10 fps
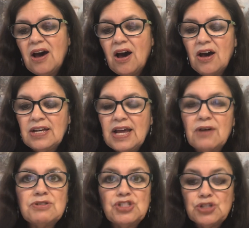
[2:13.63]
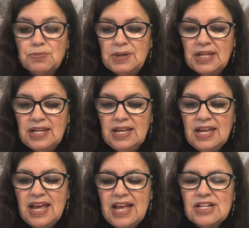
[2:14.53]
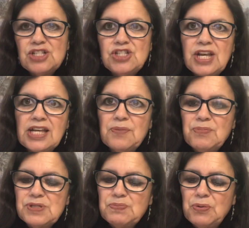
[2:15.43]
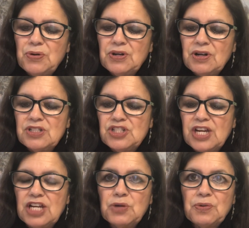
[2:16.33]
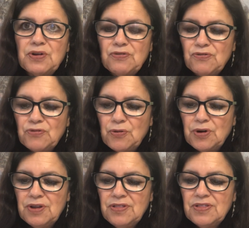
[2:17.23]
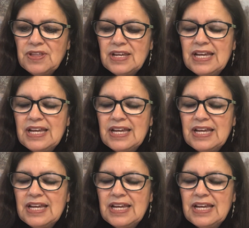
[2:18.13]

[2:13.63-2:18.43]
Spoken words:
Hanau, Germany. Jacob was born on January 4th